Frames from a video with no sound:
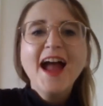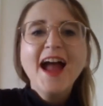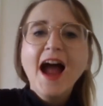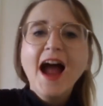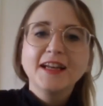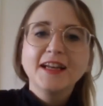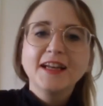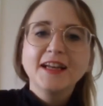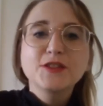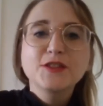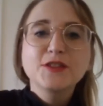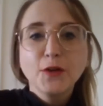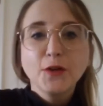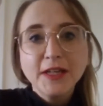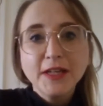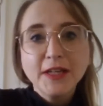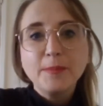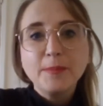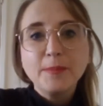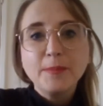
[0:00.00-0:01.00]
and it's
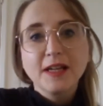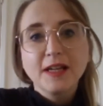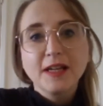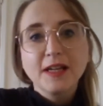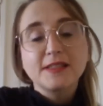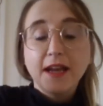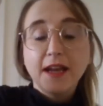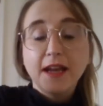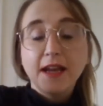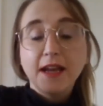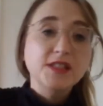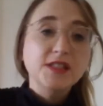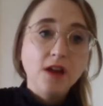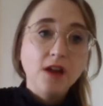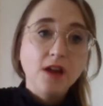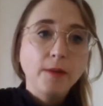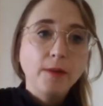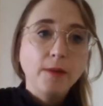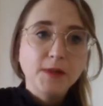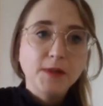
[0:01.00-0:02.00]
funny because they
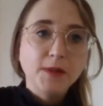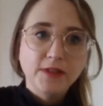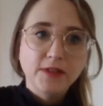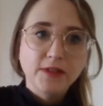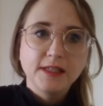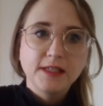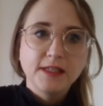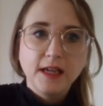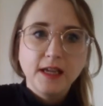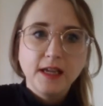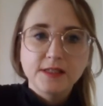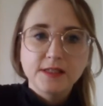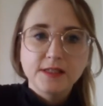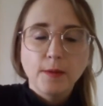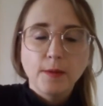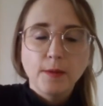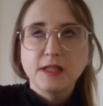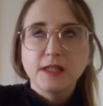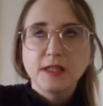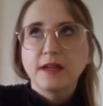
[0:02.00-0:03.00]
stopped
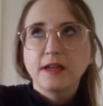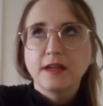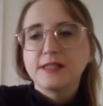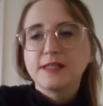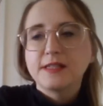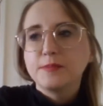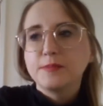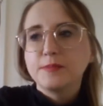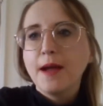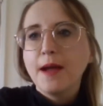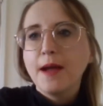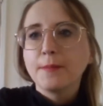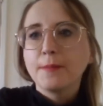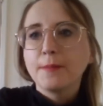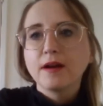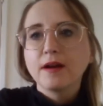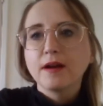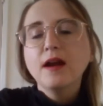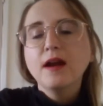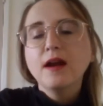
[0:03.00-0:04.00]
in like
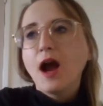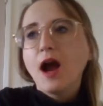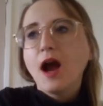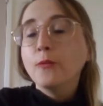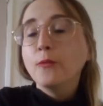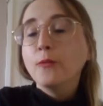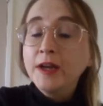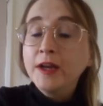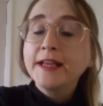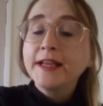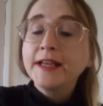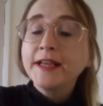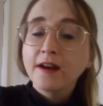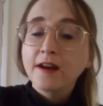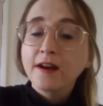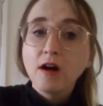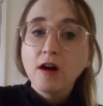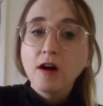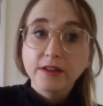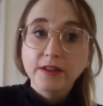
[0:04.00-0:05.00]
September, and we get
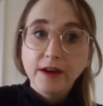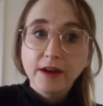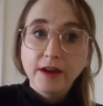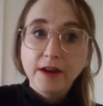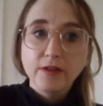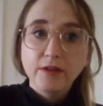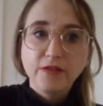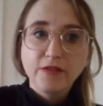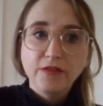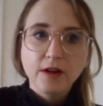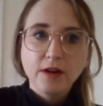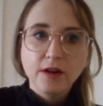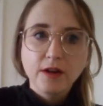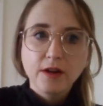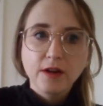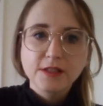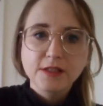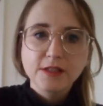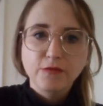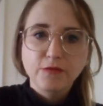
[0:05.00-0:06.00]
all their
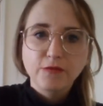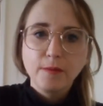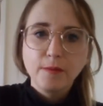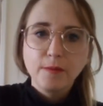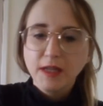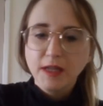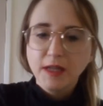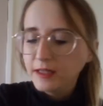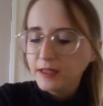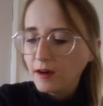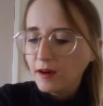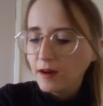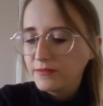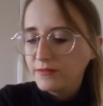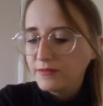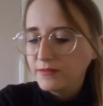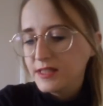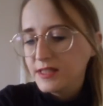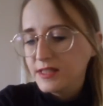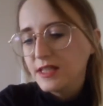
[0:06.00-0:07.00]
referrals from like
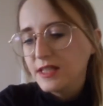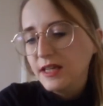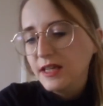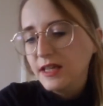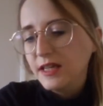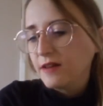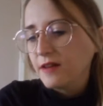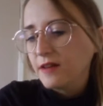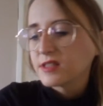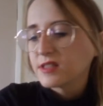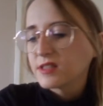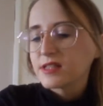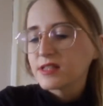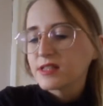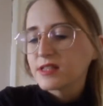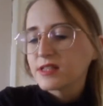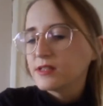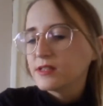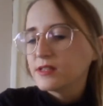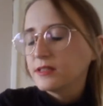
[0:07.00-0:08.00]
the city council's
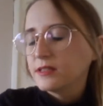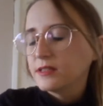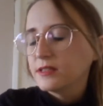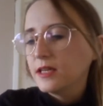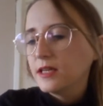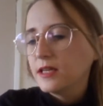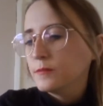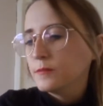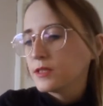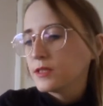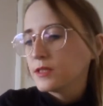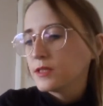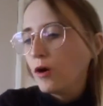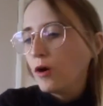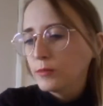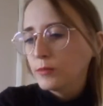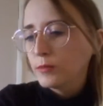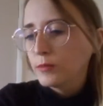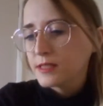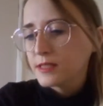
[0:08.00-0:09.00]
housing teams and
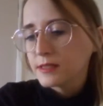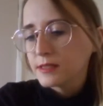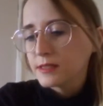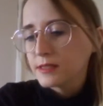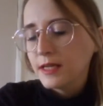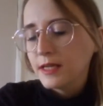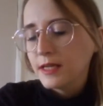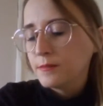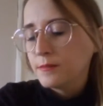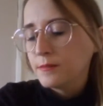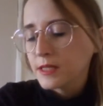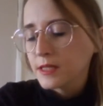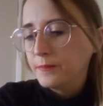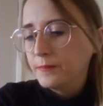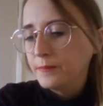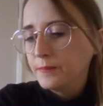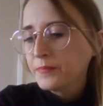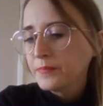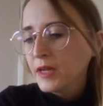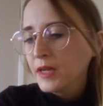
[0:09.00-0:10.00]
homelessness teams and
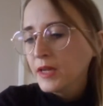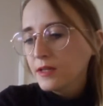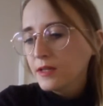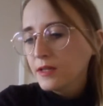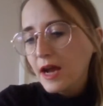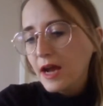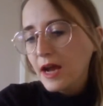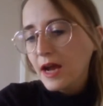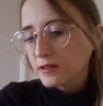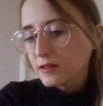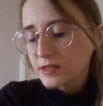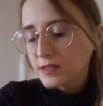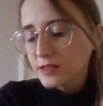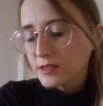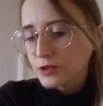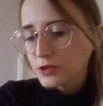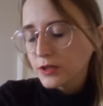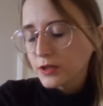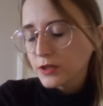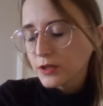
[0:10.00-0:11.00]
adult
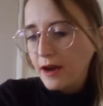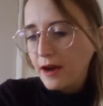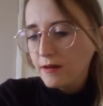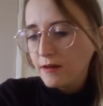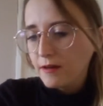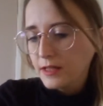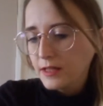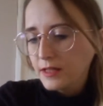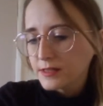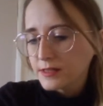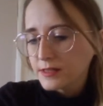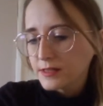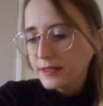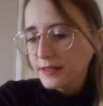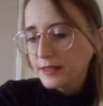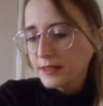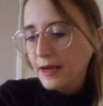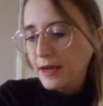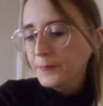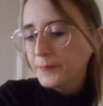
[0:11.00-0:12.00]
social care and things like
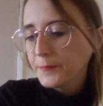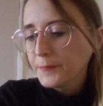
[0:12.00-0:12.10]
that.